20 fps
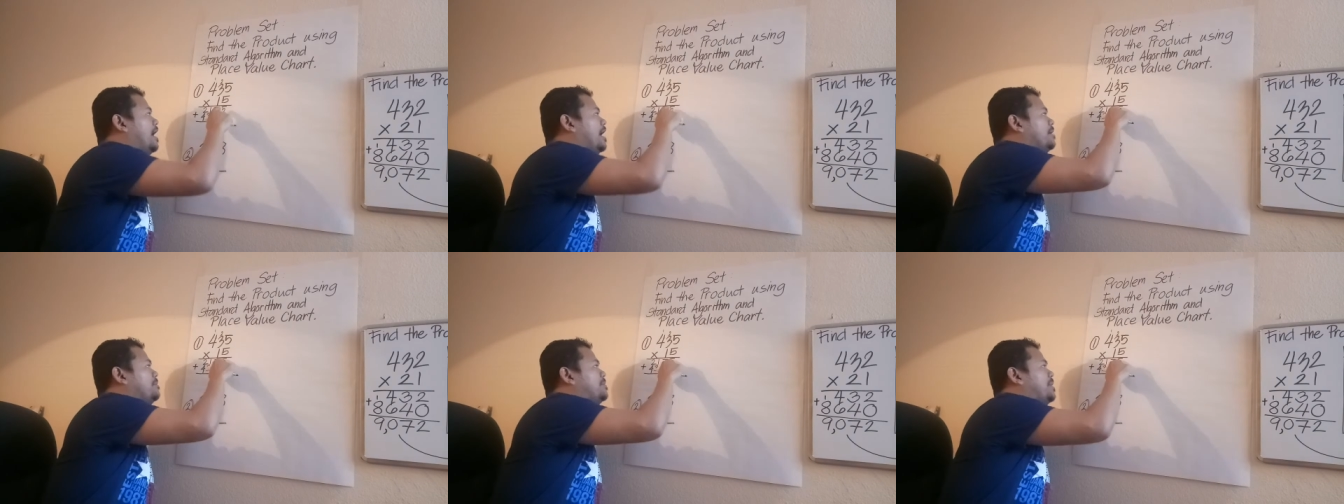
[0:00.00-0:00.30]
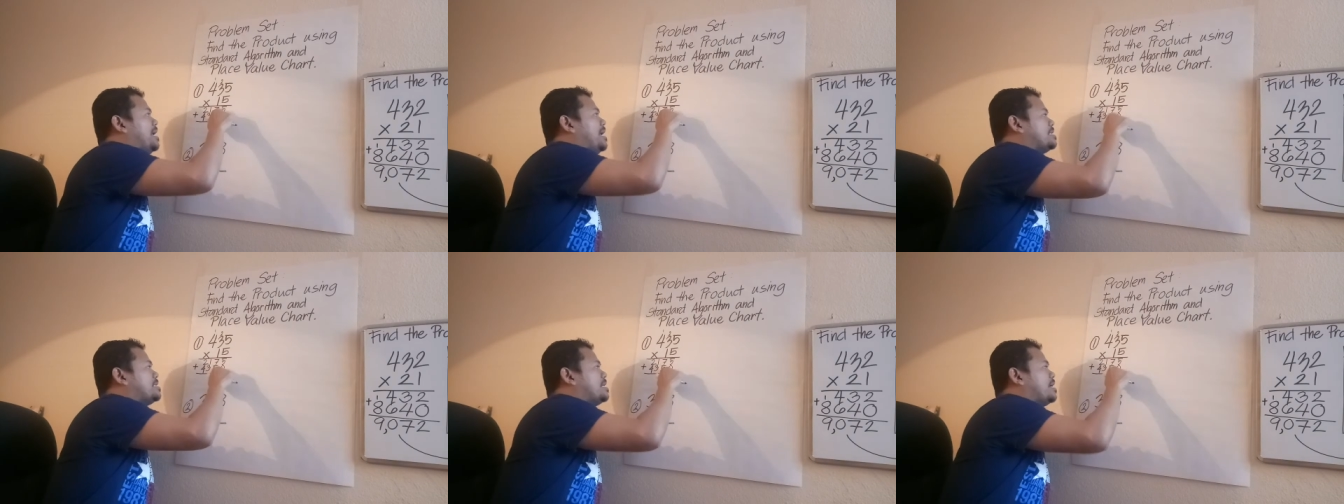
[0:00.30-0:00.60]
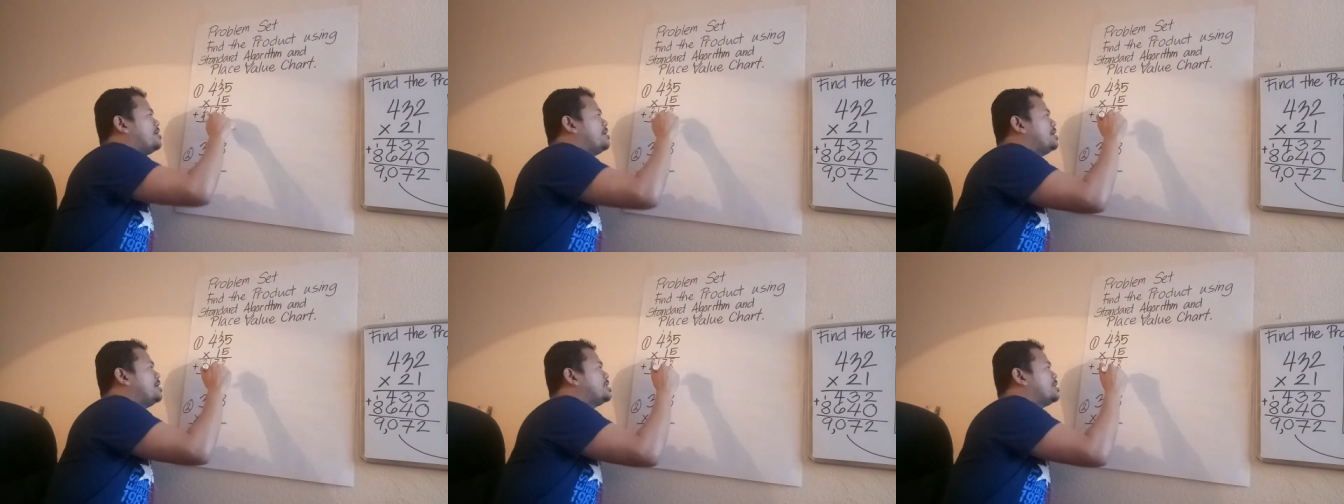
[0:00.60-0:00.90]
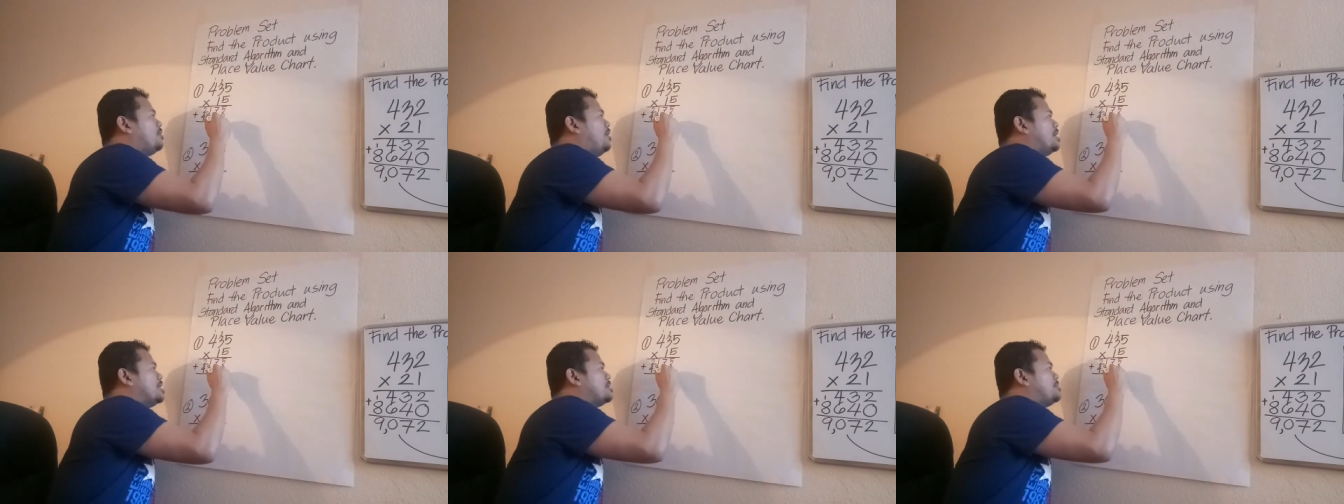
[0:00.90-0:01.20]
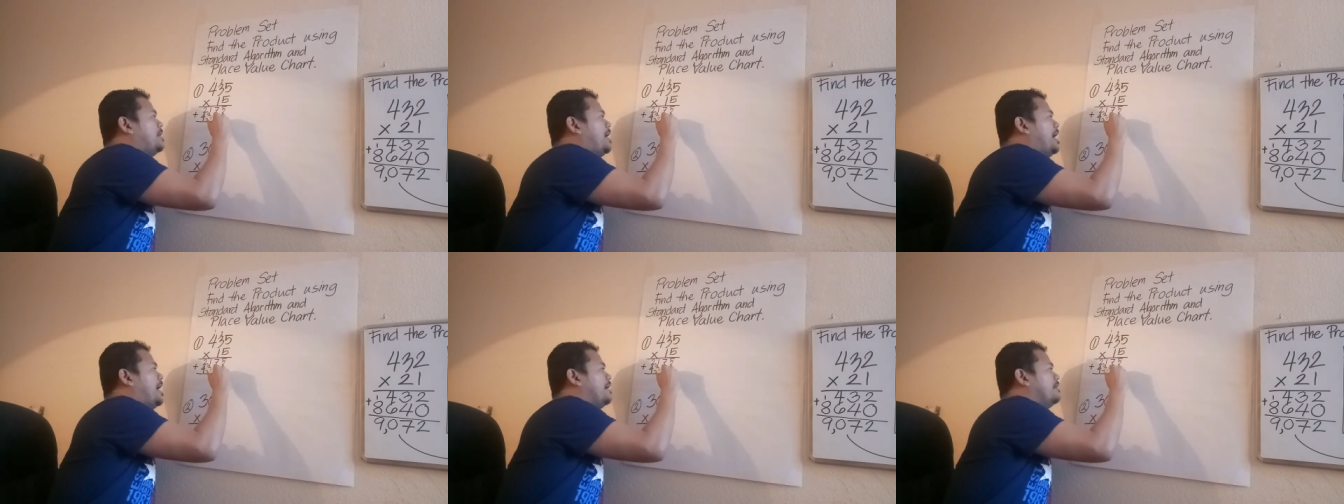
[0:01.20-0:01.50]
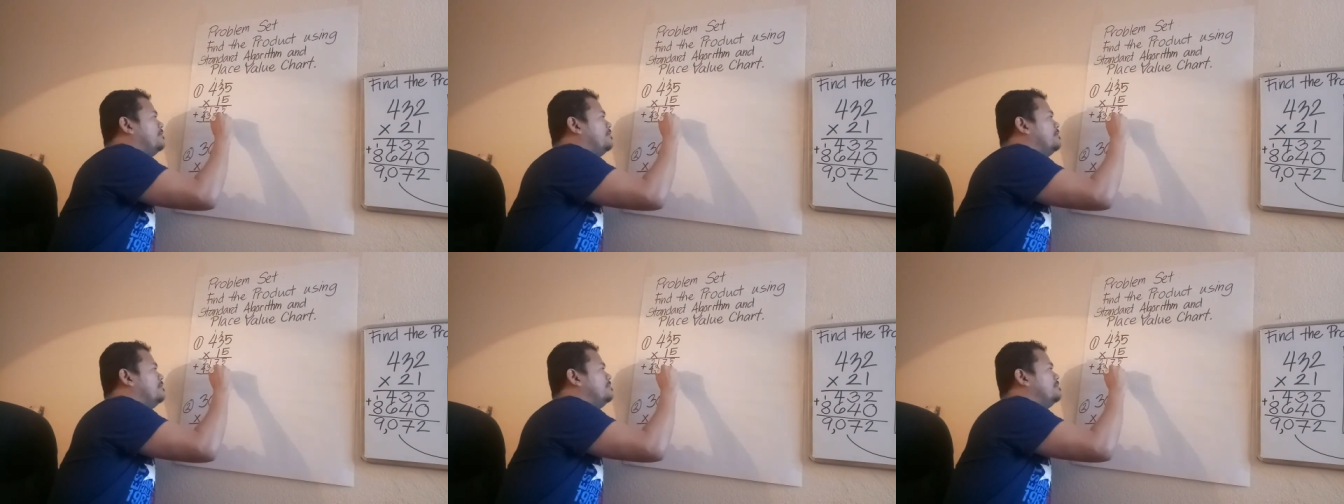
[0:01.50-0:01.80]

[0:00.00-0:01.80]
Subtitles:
5 plus 0 is equals 5.